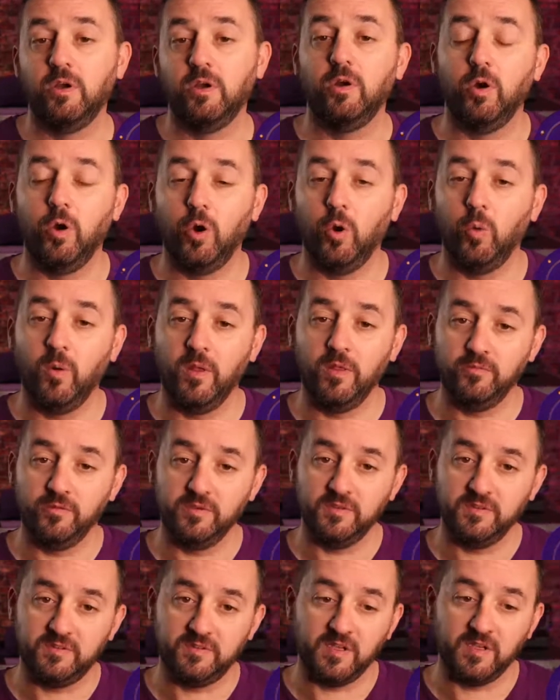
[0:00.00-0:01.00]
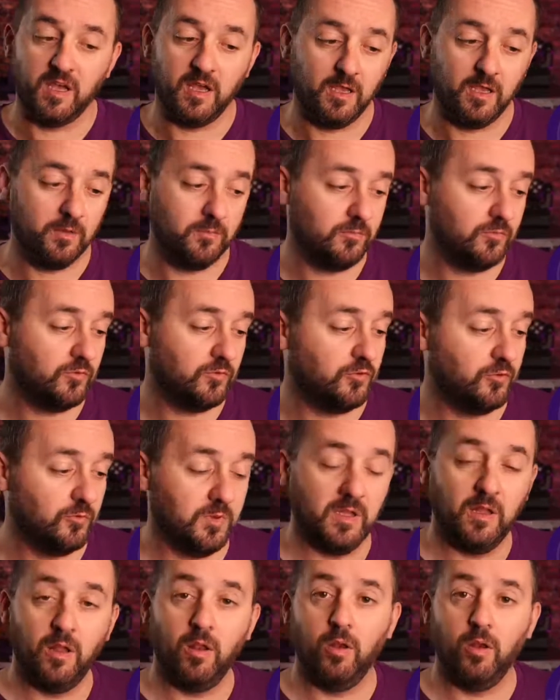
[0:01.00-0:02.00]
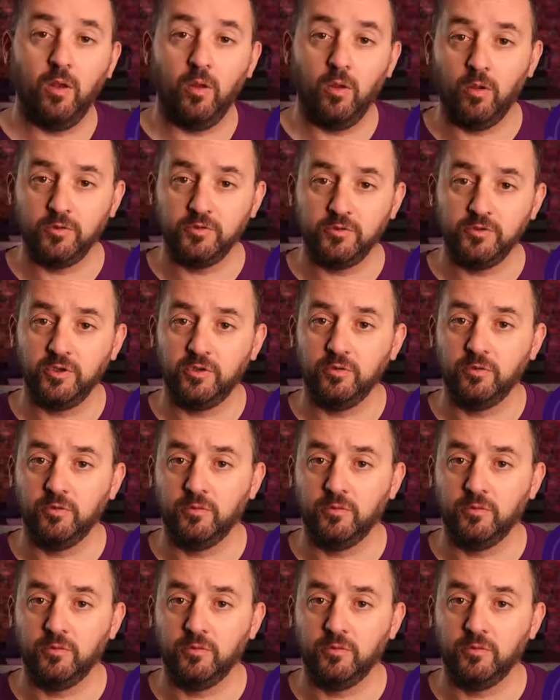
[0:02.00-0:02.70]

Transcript: or whether it's time to be logical.